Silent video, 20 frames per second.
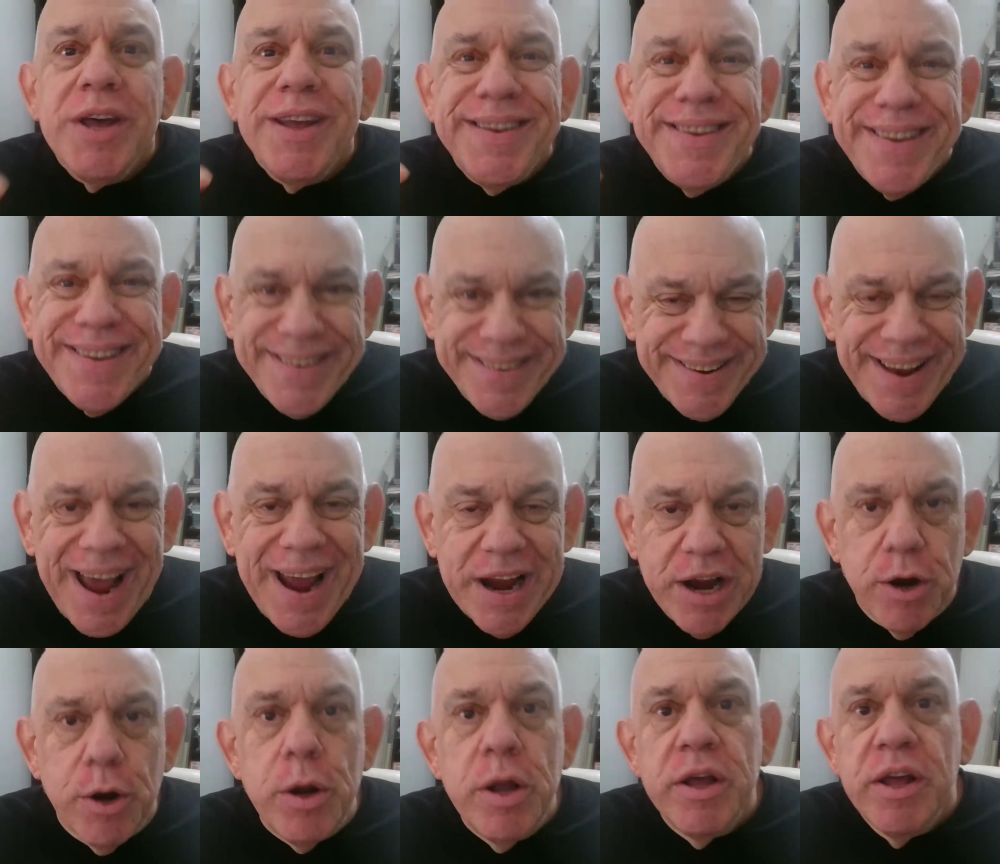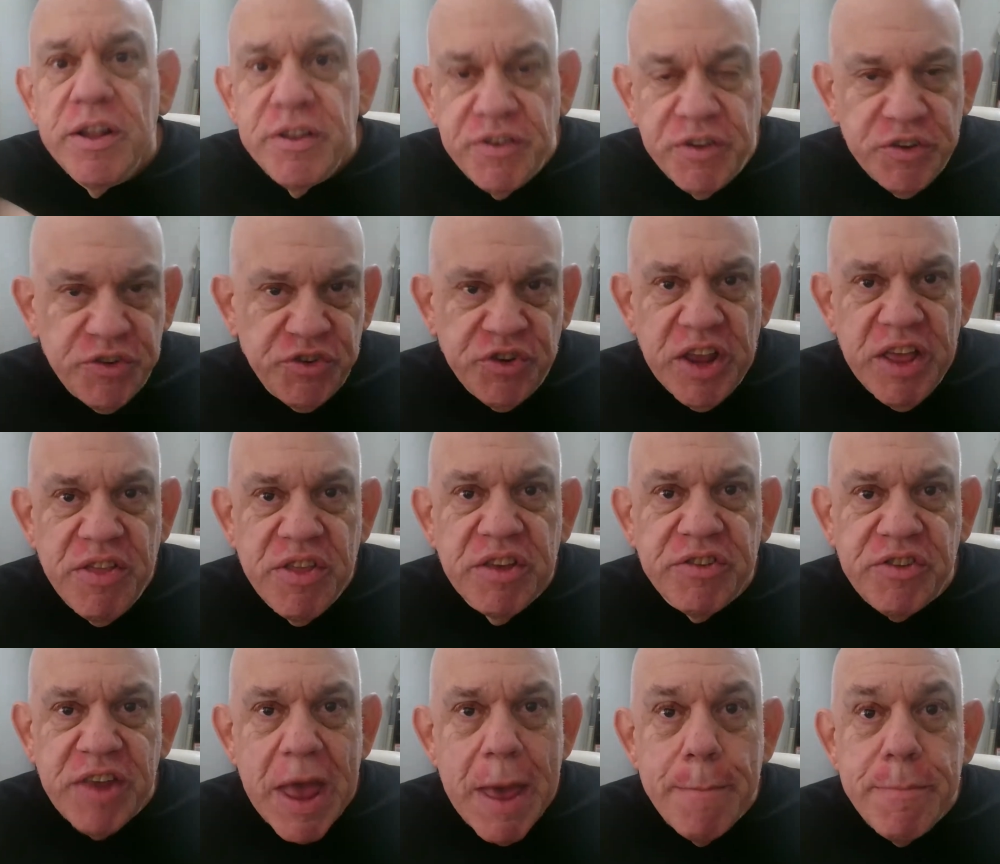desire to see
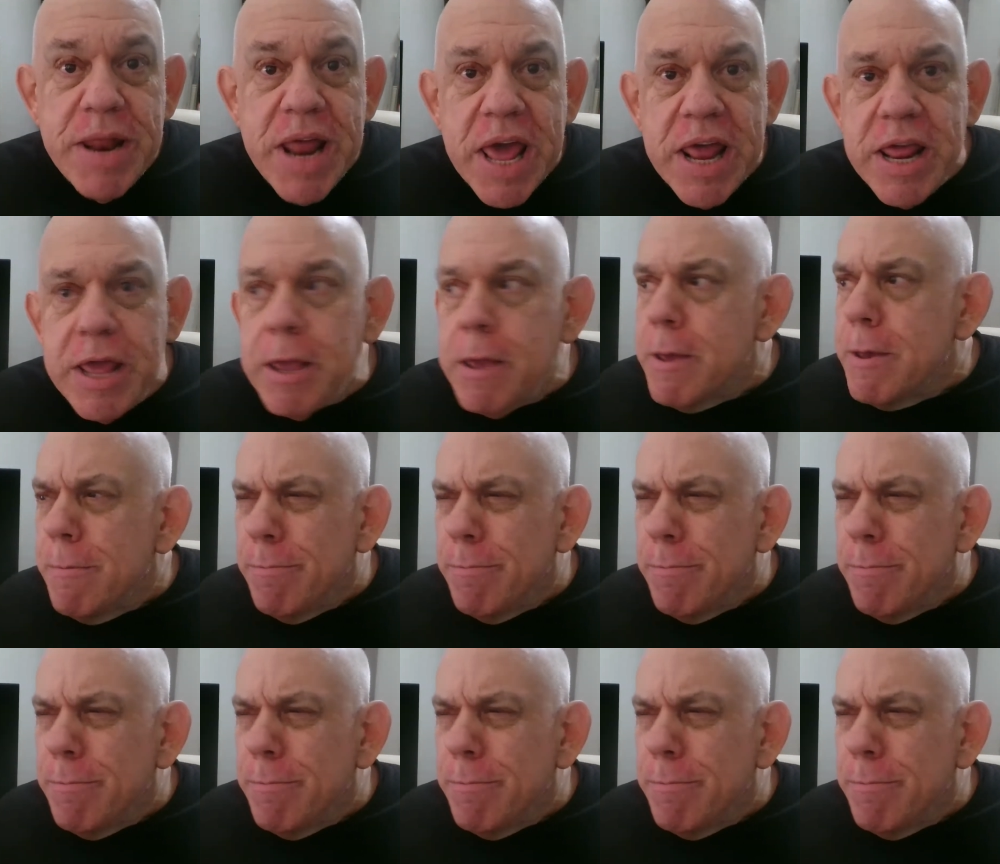this emanating.